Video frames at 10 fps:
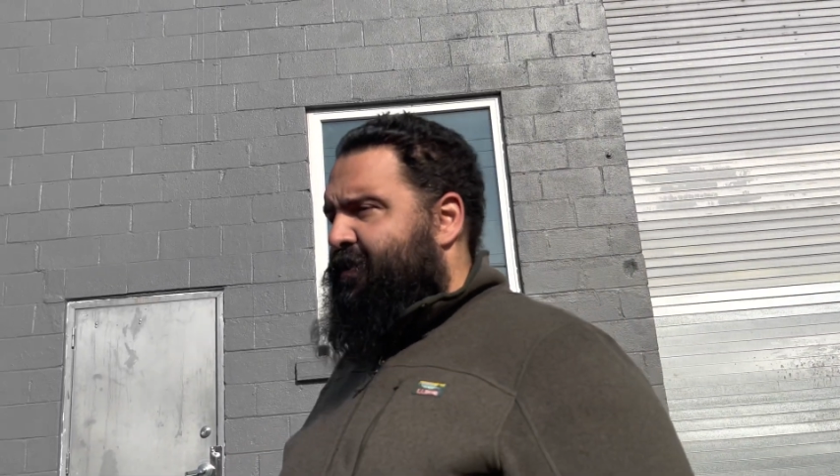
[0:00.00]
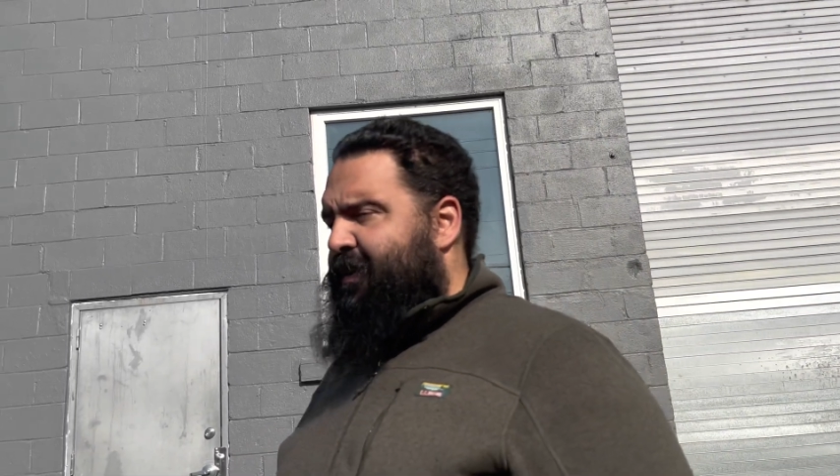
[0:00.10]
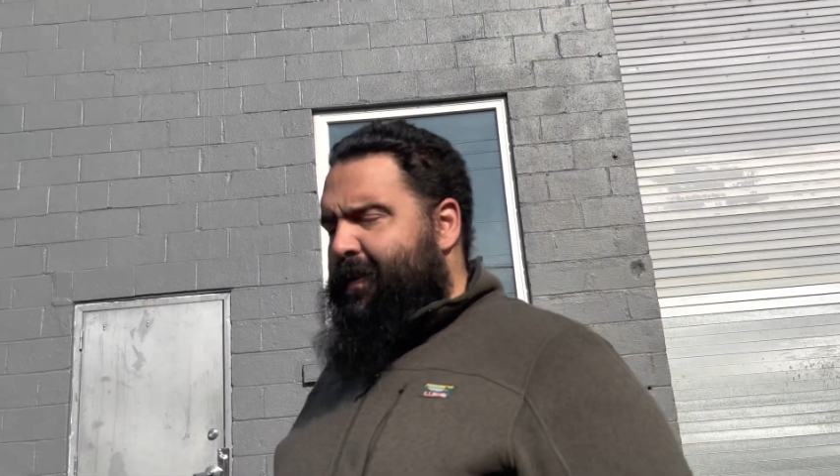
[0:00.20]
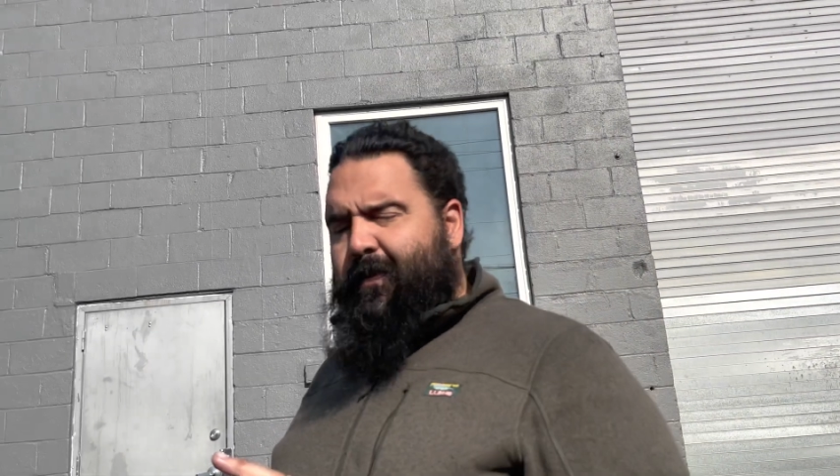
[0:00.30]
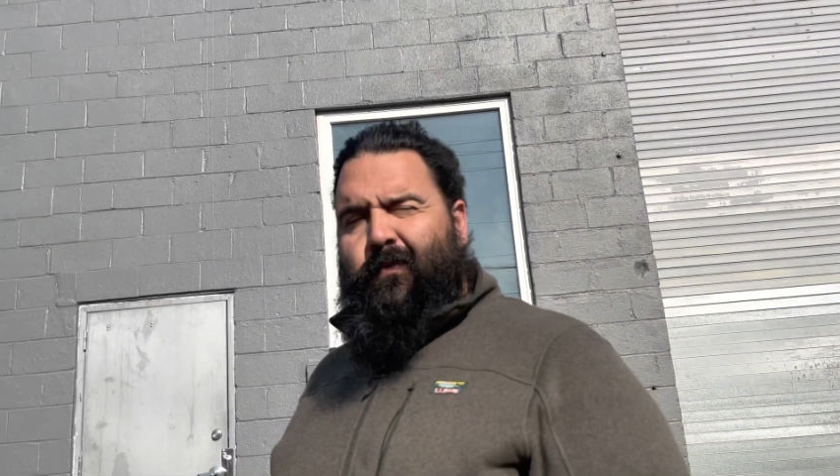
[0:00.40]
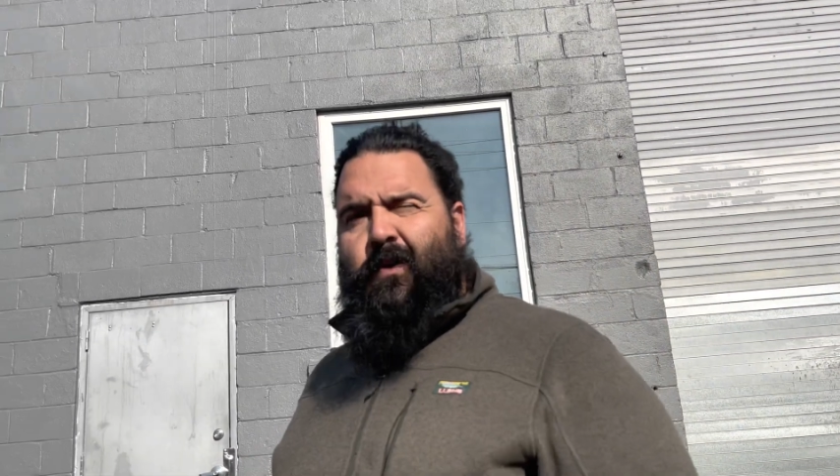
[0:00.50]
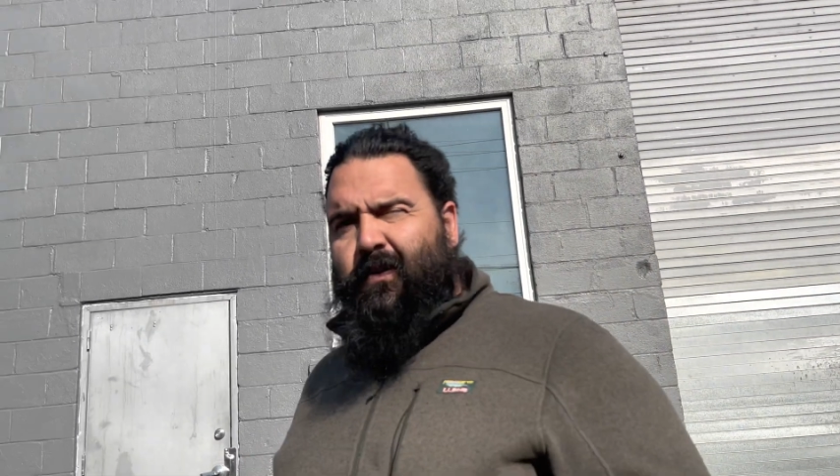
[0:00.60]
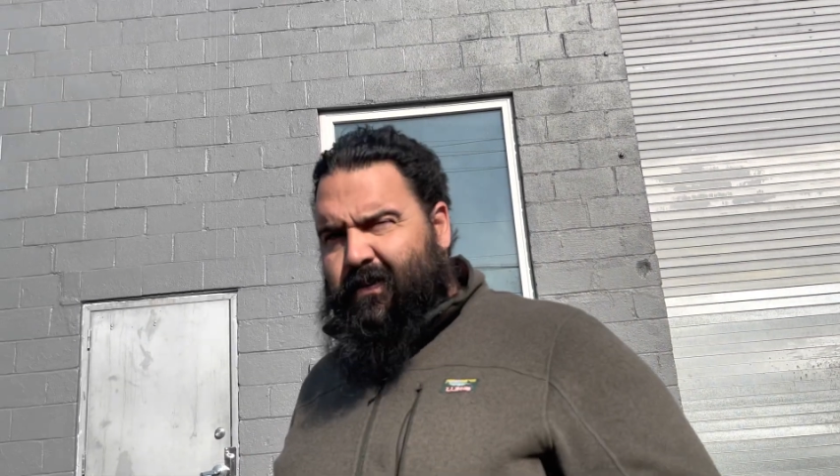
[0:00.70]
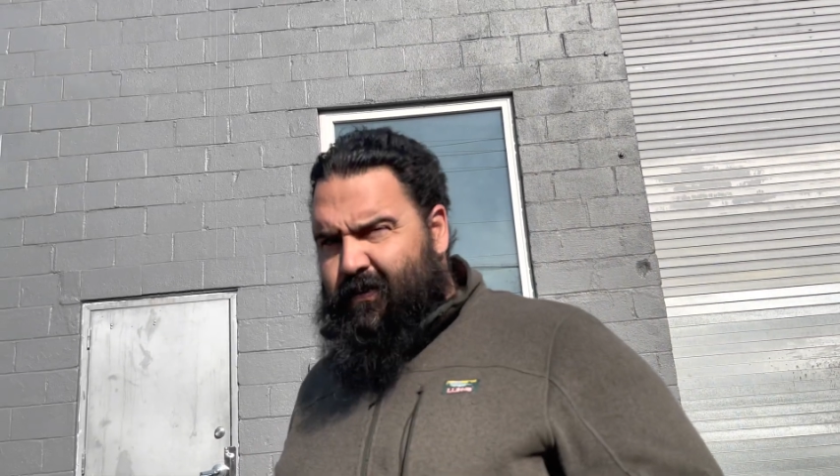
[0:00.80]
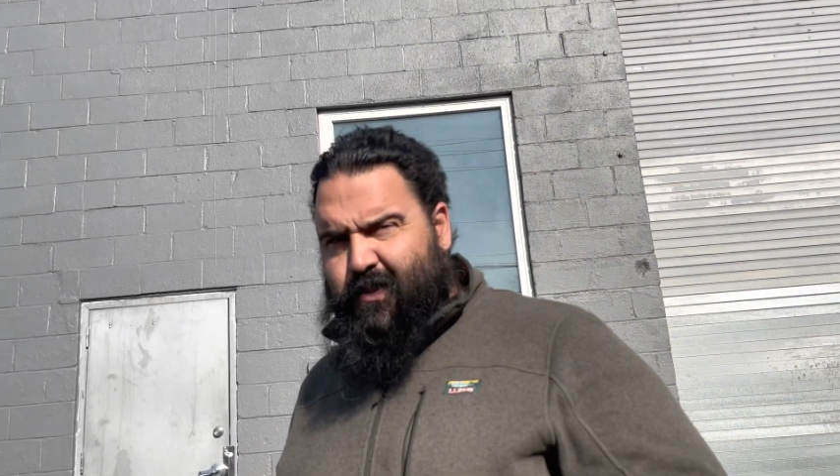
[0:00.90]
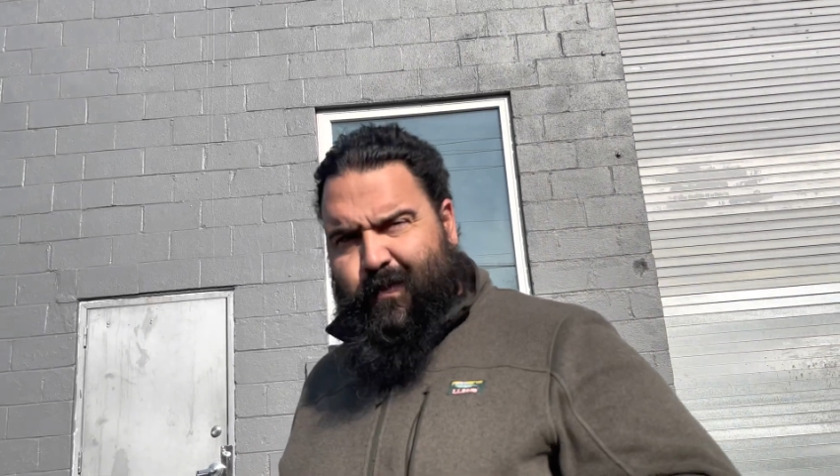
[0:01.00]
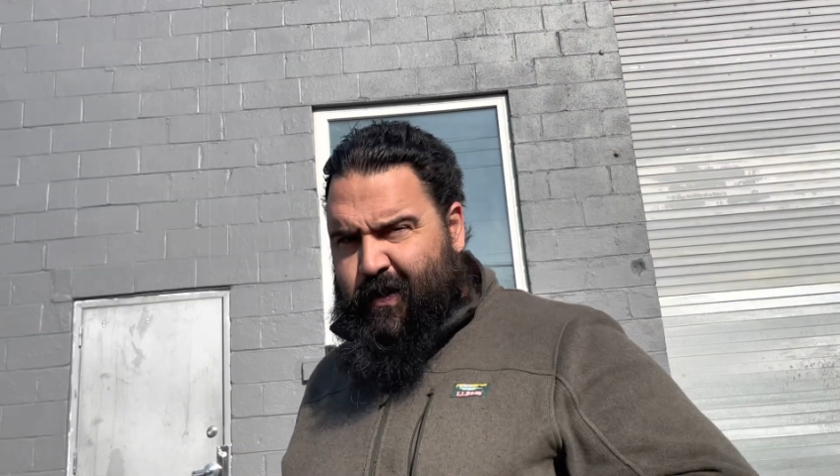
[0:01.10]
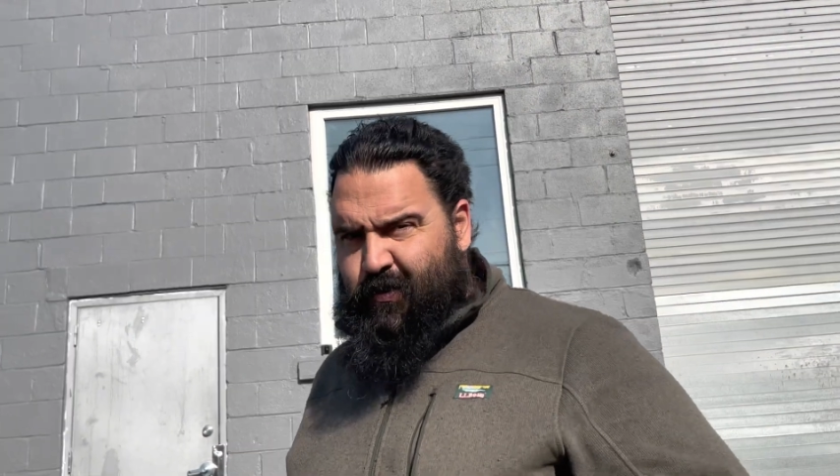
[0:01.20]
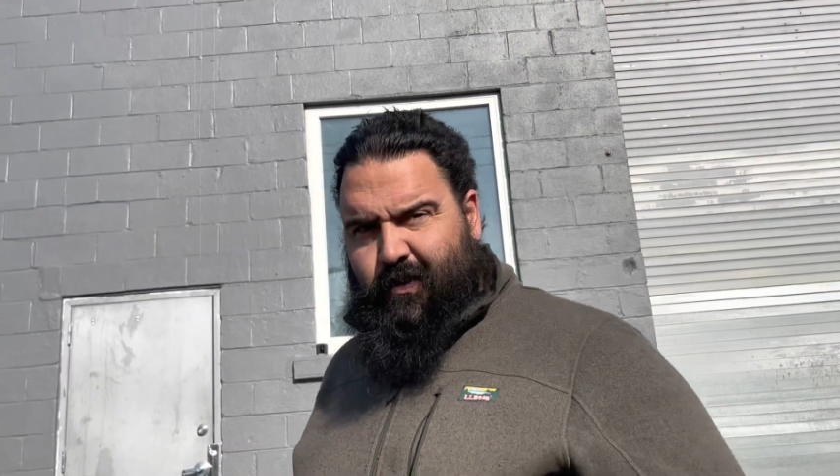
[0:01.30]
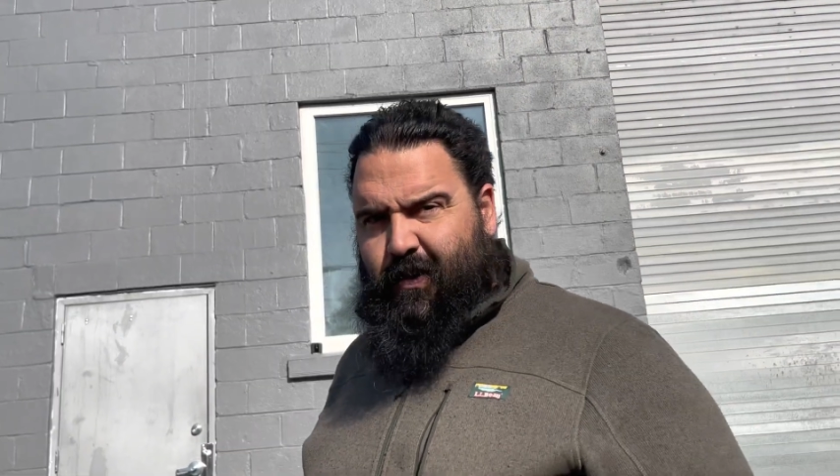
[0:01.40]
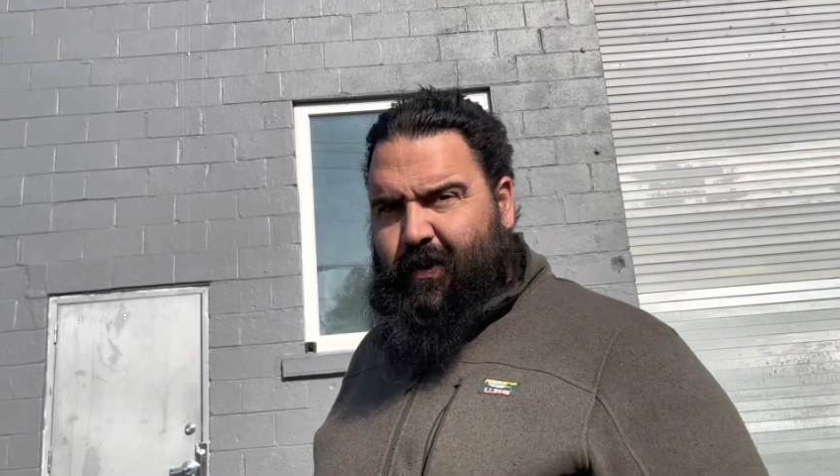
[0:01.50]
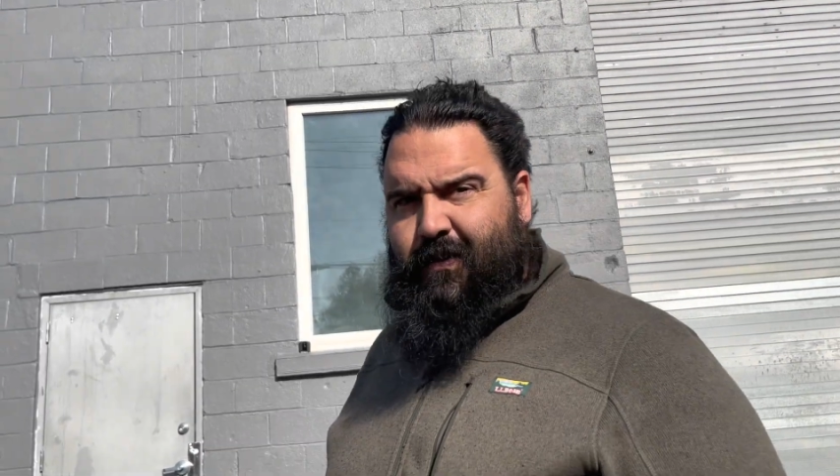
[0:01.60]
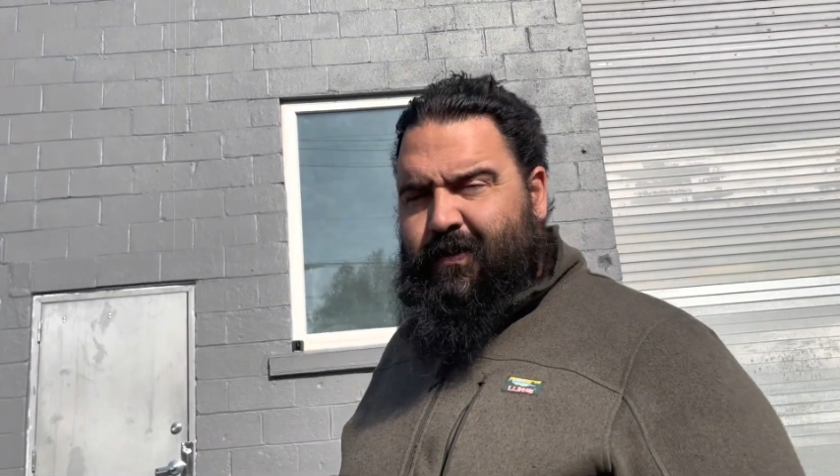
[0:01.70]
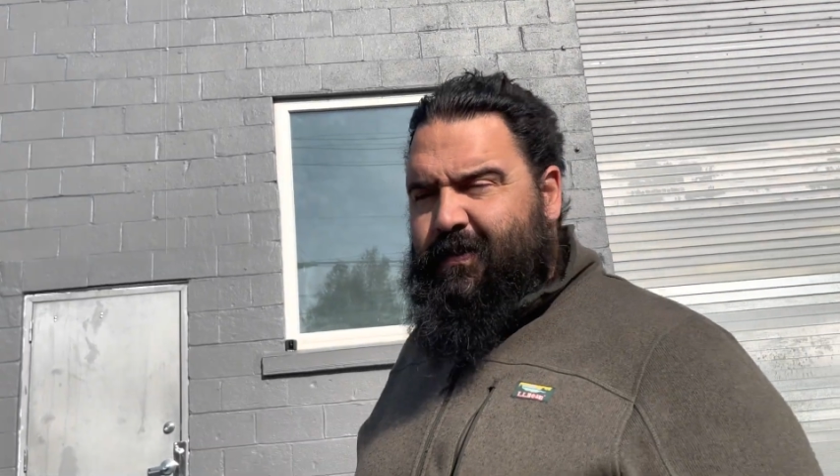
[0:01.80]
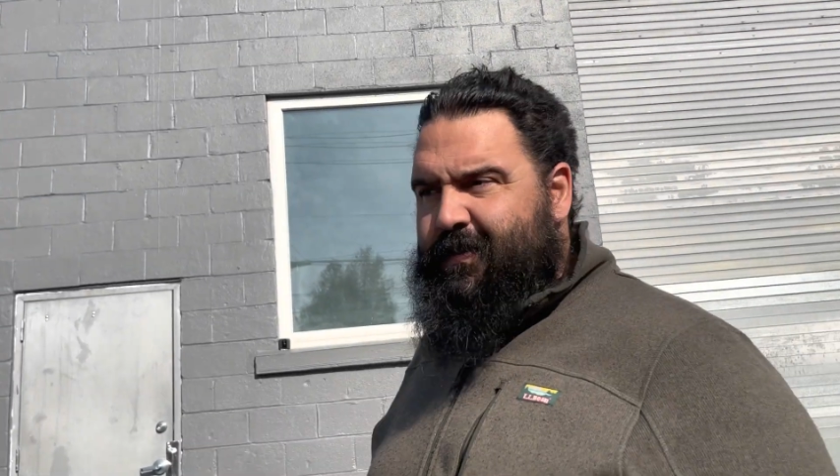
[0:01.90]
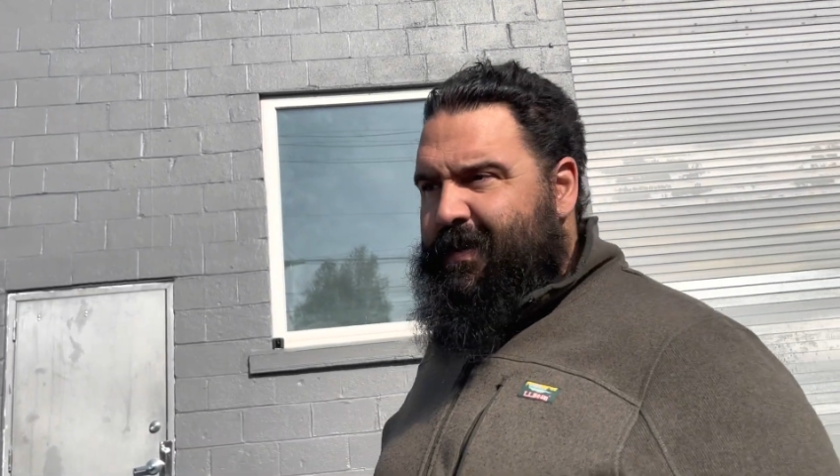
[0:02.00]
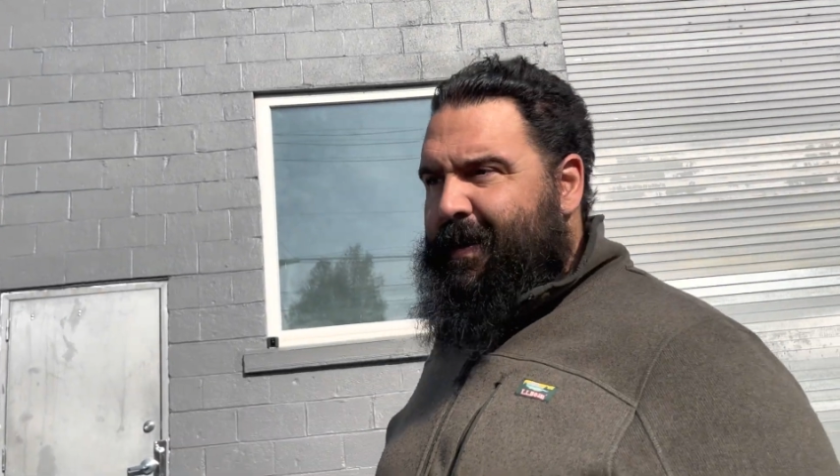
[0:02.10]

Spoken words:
Don't get me wrong; they're special cars.